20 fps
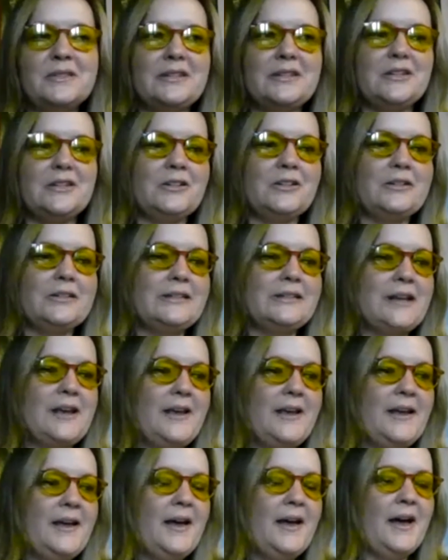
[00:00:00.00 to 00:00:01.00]
There's
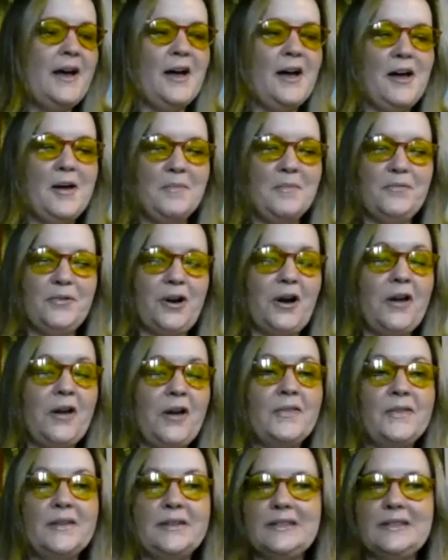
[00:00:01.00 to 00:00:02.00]
for
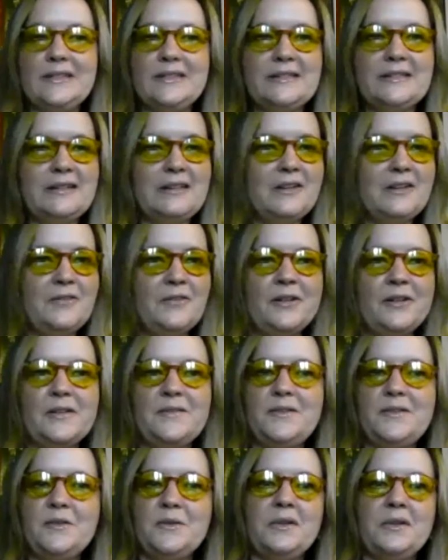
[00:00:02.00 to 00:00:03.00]
authenticity, for
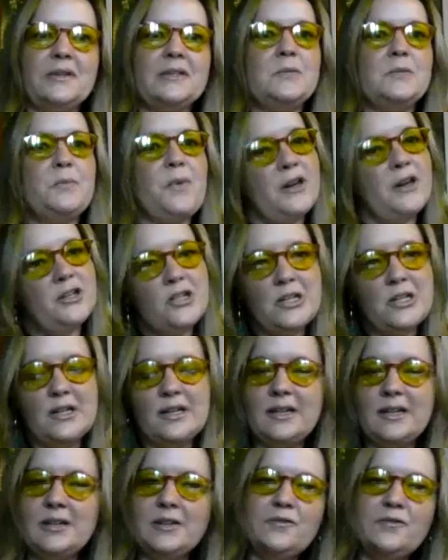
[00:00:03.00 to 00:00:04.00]
individual expression,